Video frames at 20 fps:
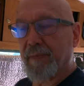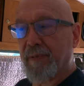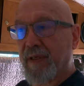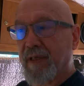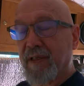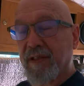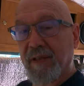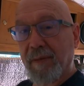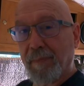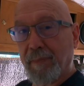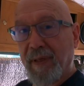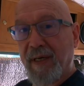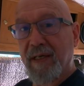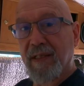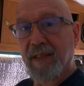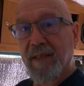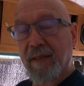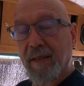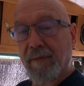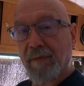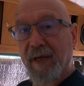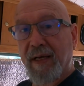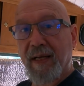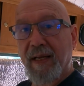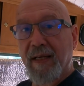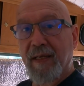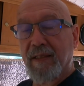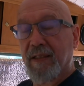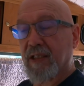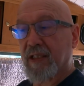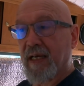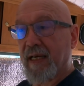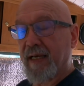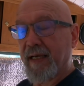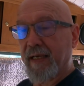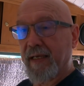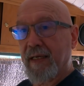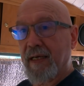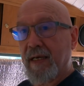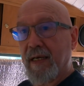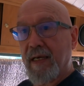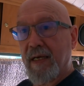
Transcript: because the bus on the right-hand side,